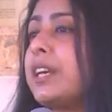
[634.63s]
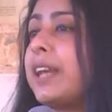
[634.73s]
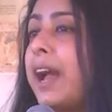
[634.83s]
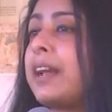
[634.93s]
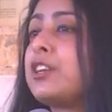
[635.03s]

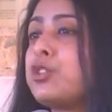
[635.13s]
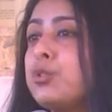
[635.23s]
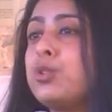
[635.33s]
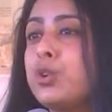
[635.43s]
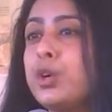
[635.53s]
can
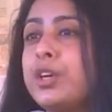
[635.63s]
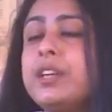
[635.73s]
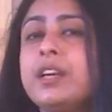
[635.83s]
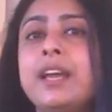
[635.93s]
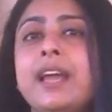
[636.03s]
do good
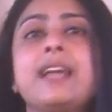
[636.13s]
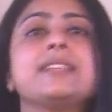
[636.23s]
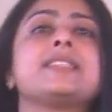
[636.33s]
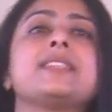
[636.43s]
is